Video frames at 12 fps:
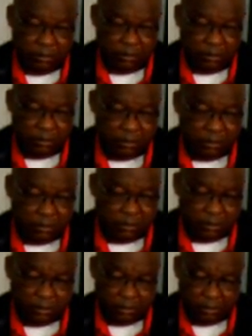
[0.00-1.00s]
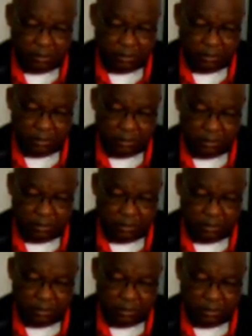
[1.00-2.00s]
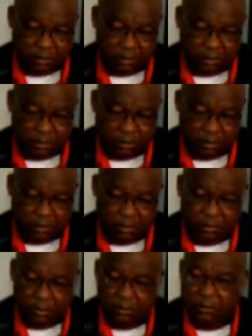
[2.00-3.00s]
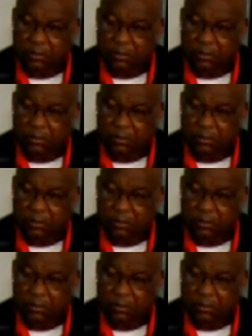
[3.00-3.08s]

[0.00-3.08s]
This person isn't speaking.